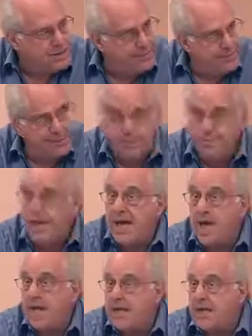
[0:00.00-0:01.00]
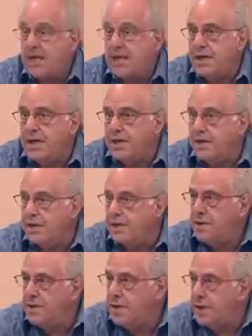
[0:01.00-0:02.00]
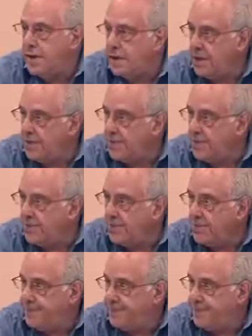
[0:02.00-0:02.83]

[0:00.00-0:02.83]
Mrs. May in England.